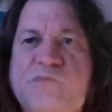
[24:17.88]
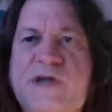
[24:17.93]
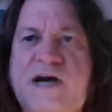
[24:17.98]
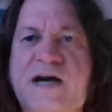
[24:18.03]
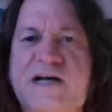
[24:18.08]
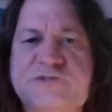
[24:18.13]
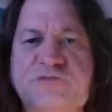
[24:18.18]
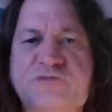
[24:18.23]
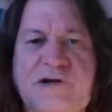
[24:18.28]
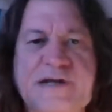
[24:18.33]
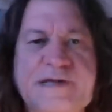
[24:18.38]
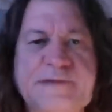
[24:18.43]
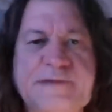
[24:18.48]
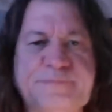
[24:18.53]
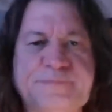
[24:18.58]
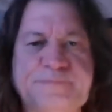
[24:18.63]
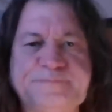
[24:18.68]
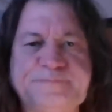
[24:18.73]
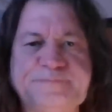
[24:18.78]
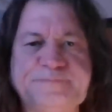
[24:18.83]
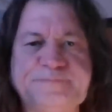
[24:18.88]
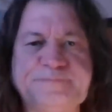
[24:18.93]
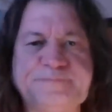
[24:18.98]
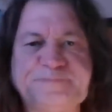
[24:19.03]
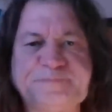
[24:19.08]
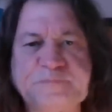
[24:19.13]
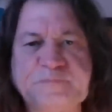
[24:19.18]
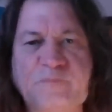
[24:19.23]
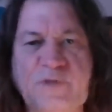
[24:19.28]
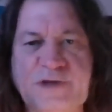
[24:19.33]
Astrolabe.
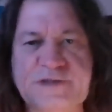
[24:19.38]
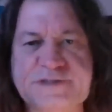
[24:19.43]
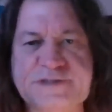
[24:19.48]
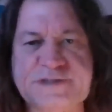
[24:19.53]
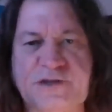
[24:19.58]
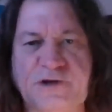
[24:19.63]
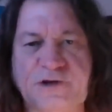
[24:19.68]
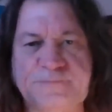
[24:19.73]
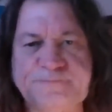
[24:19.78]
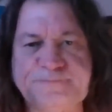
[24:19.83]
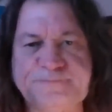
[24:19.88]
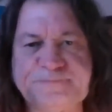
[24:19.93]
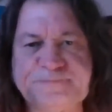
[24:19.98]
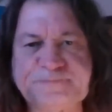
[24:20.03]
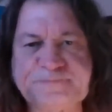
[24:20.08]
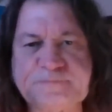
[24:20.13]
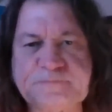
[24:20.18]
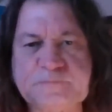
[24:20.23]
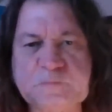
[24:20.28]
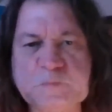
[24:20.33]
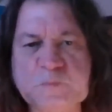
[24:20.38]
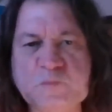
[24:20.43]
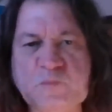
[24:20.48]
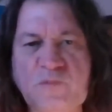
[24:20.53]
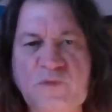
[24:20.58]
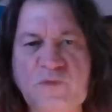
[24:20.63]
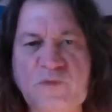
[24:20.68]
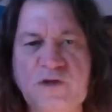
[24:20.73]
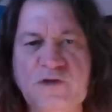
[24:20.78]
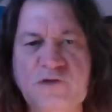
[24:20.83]
So
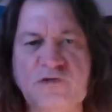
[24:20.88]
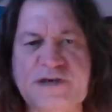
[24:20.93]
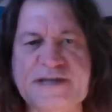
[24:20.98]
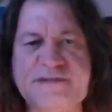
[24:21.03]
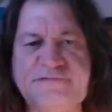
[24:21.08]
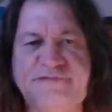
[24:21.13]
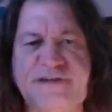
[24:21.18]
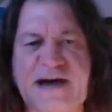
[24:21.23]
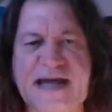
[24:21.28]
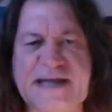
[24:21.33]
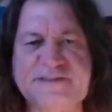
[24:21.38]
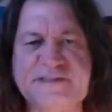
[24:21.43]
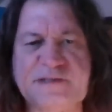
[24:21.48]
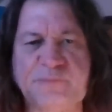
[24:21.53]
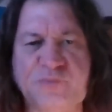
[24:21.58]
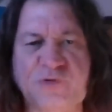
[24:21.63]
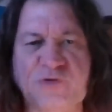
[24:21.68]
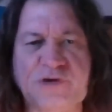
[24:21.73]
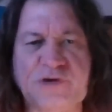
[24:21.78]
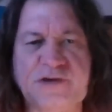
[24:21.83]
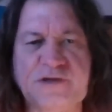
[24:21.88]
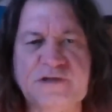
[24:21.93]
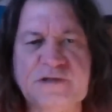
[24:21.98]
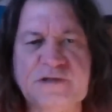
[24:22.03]
you can find the book.